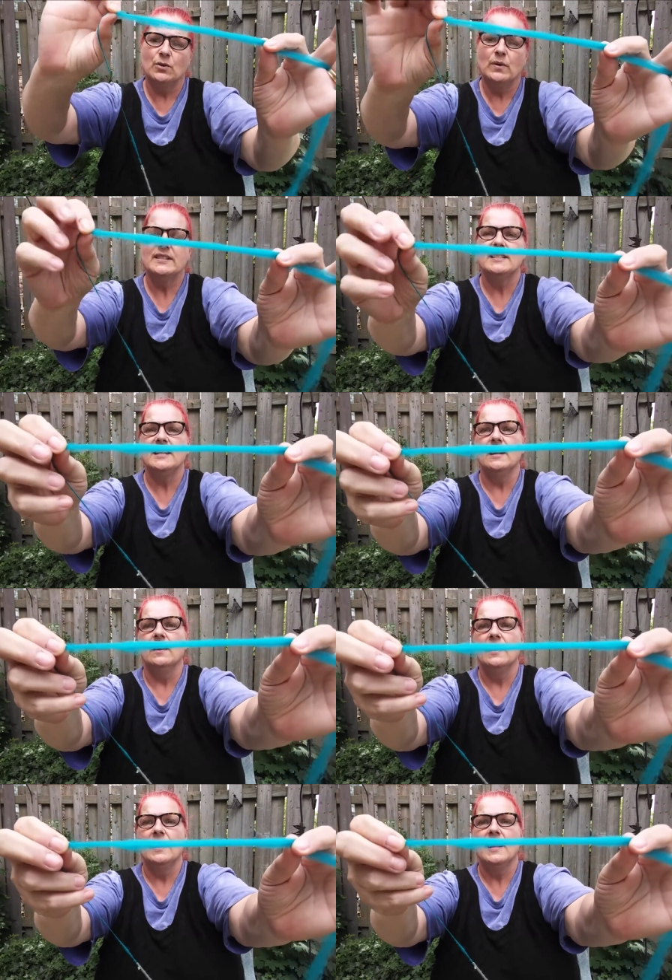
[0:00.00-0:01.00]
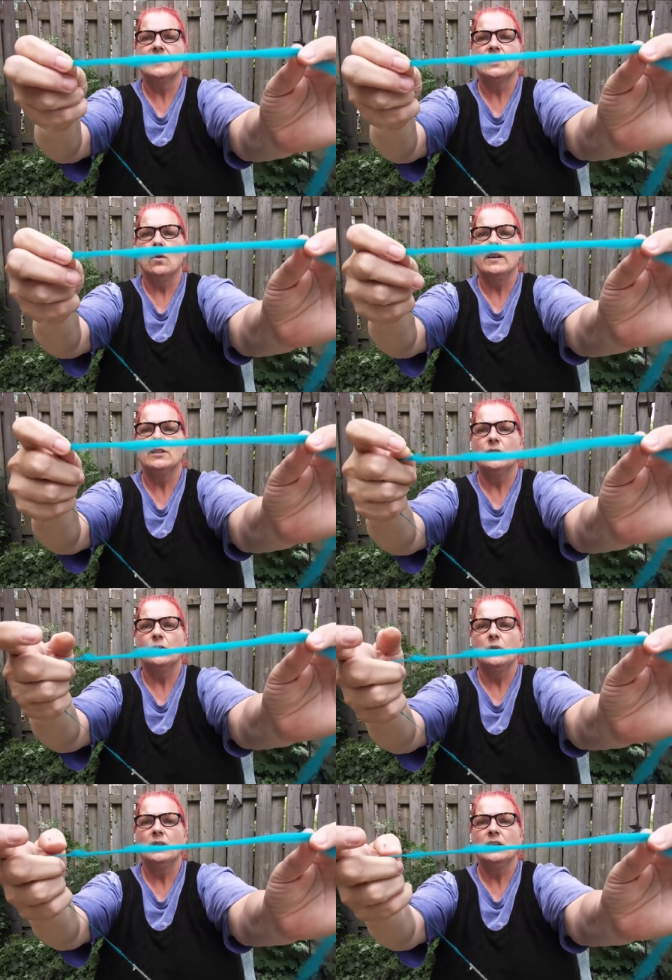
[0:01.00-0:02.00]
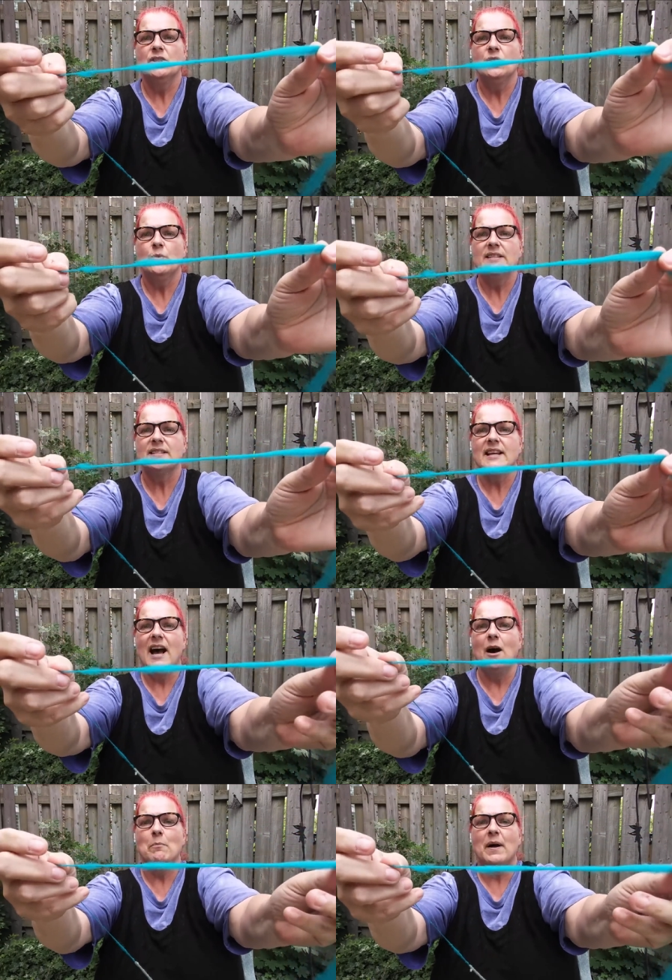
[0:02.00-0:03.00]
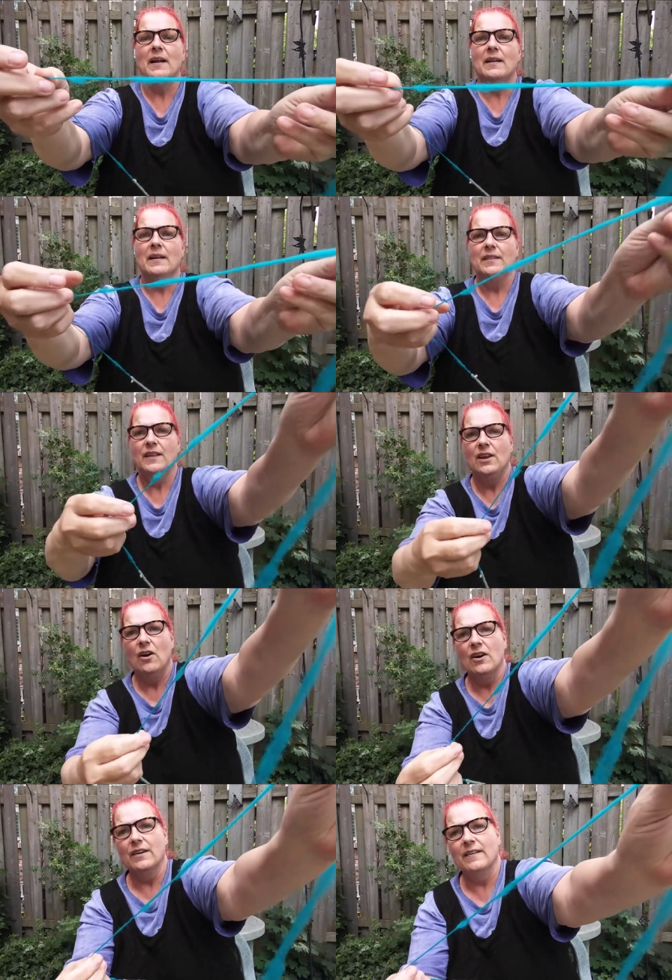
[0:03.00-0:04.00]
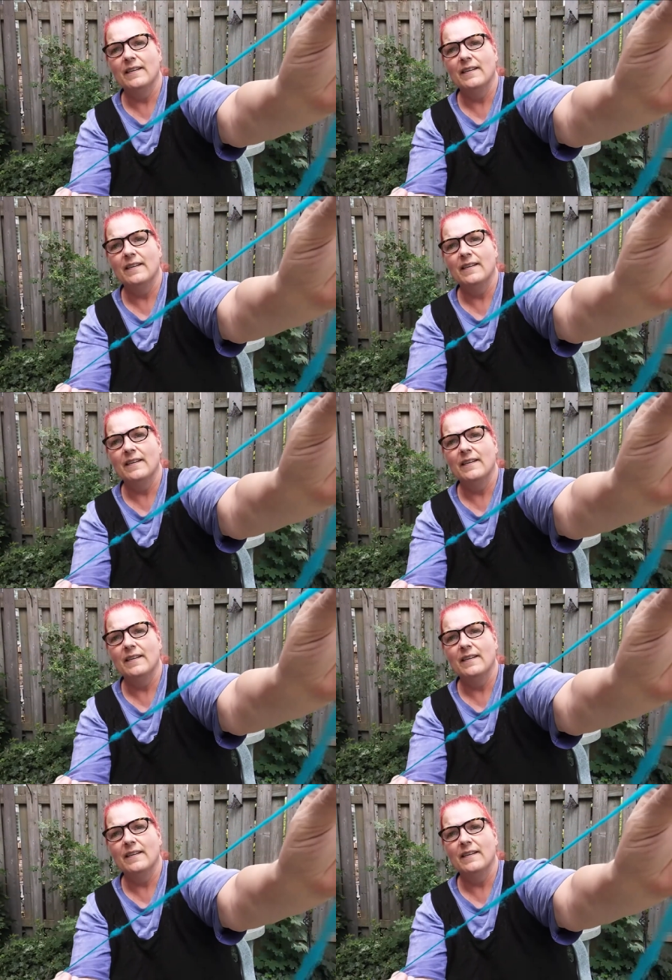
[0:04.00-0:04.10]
twist here, it's going to twist up the yarn.